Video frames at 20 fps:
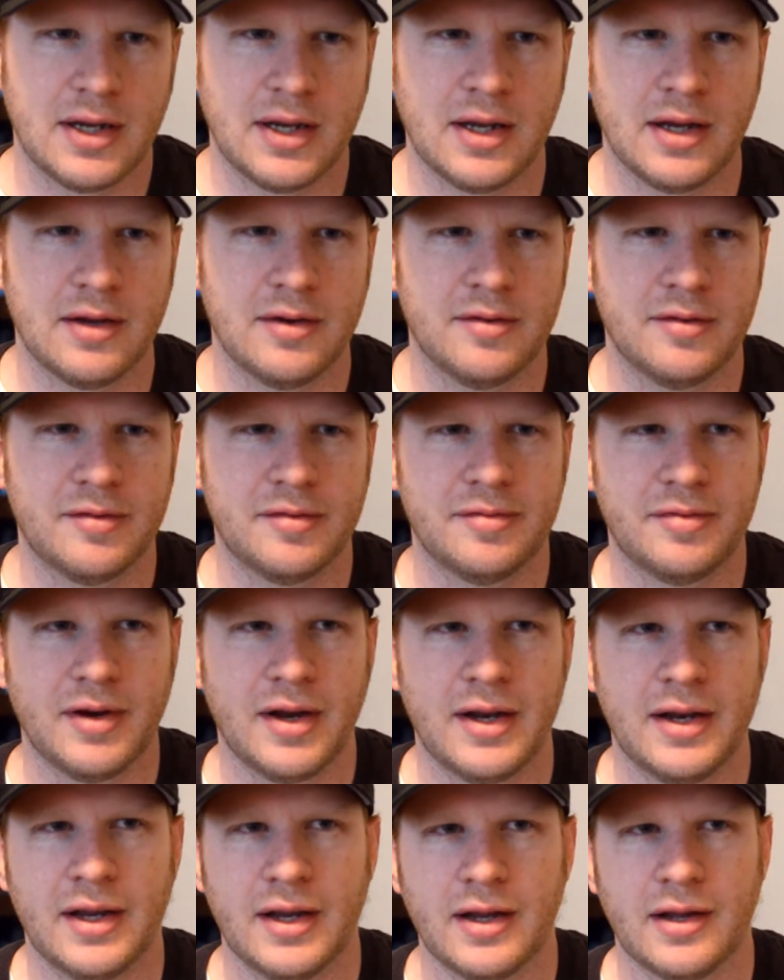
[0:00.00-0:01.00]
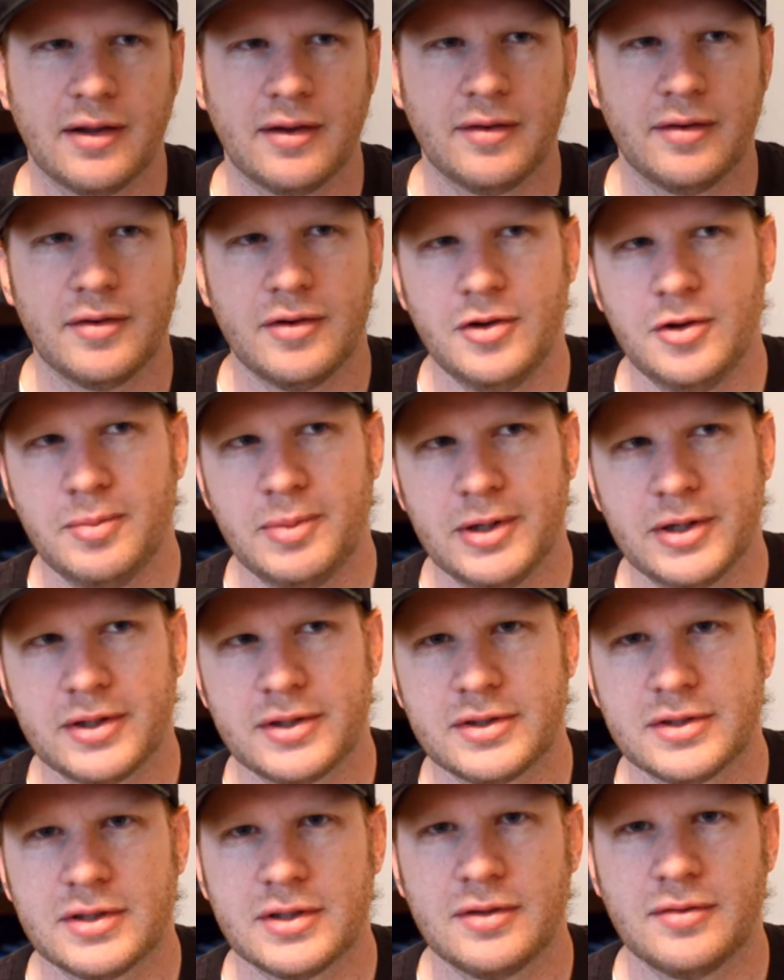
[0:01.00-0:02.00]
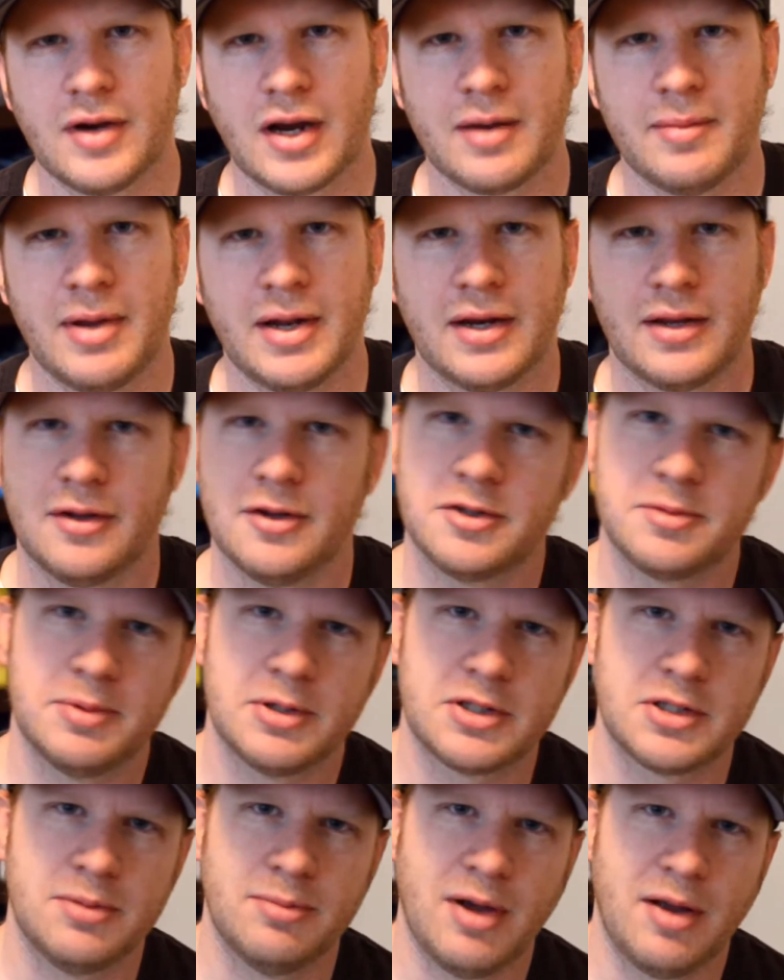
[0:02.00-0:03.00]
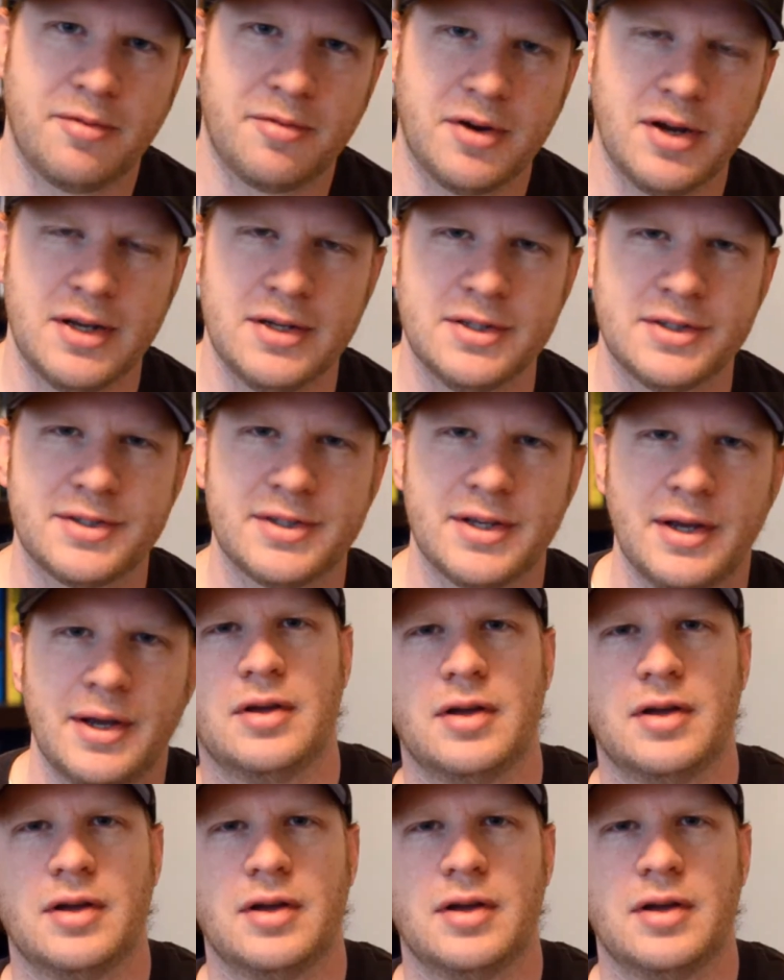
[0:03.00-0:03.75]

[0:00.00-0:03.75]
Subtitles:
and finding new books and recommending those books to my friends.